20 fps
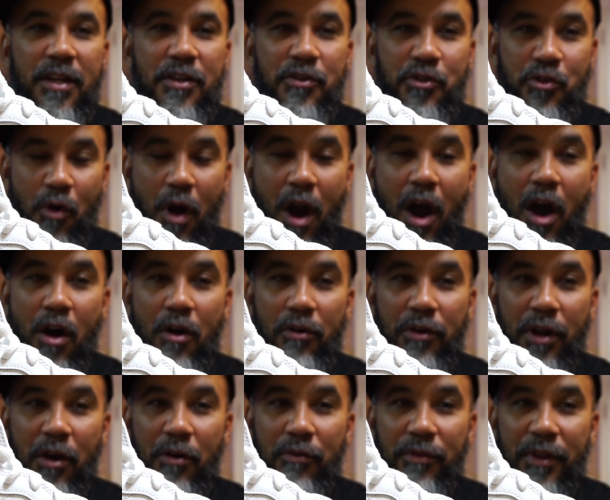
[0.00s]

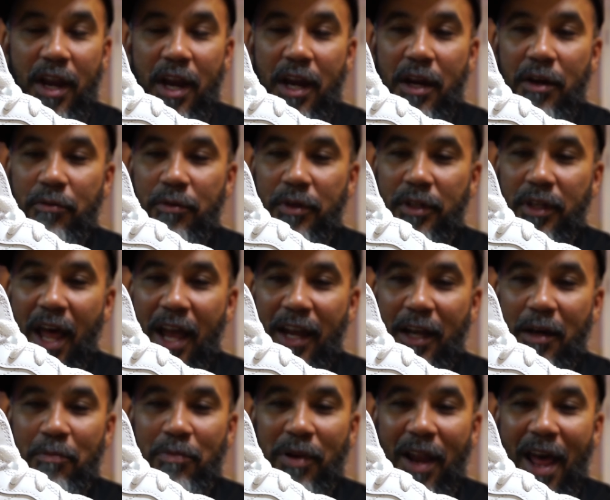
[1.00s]
drawn on there with like
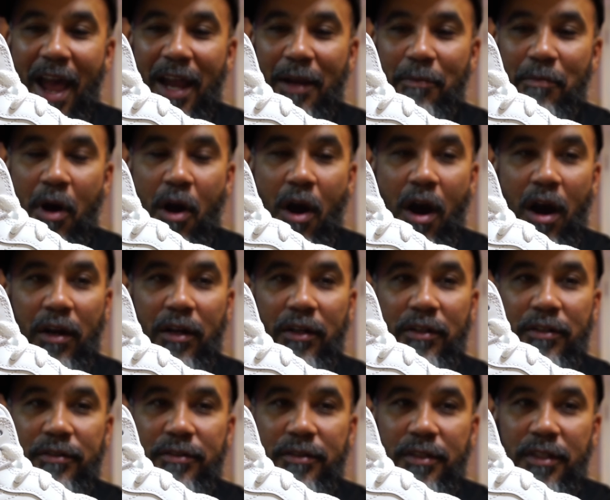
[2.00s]
a black
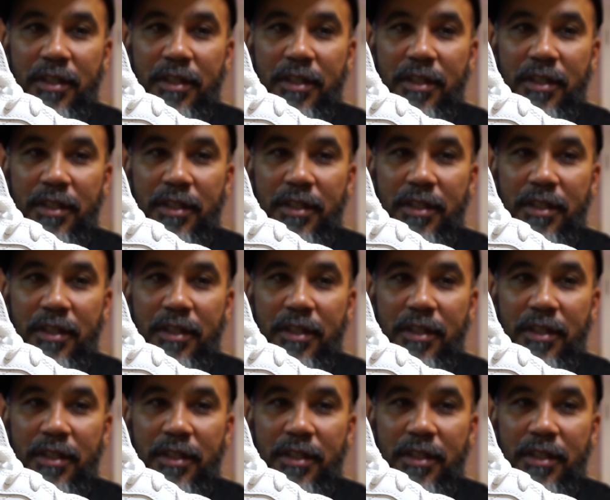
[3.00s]
marker,